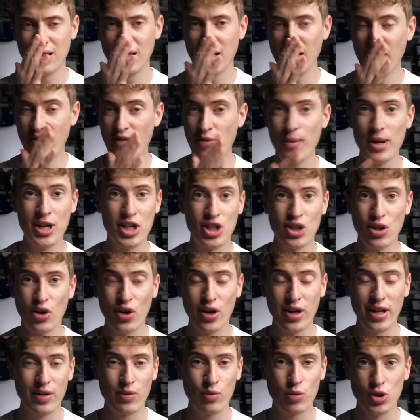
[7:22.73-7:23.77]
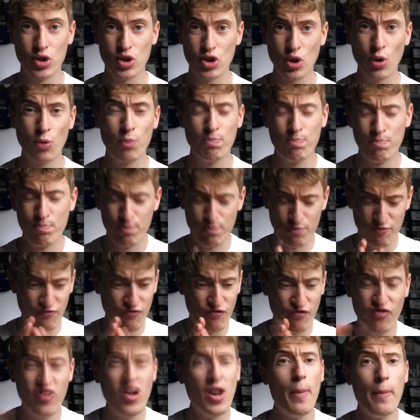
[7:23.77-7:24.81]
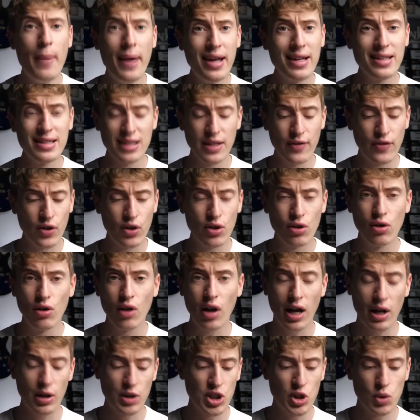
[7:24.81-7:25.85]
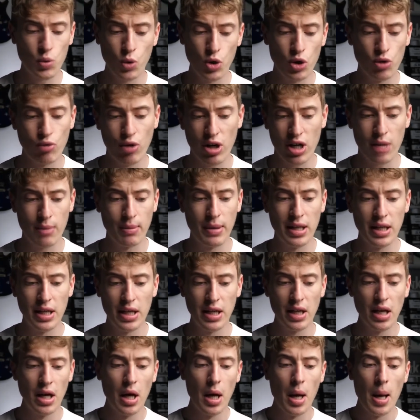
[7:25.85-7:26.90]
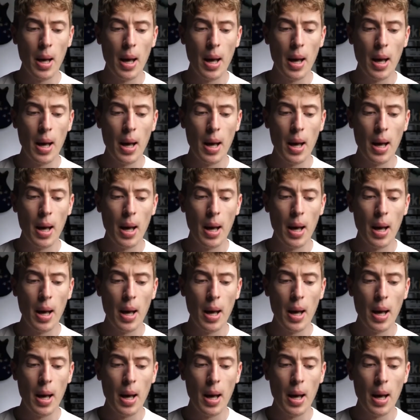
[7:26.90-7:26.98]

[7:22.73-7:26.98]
information on it was so flipping difficult. I just wouldn't recommend it.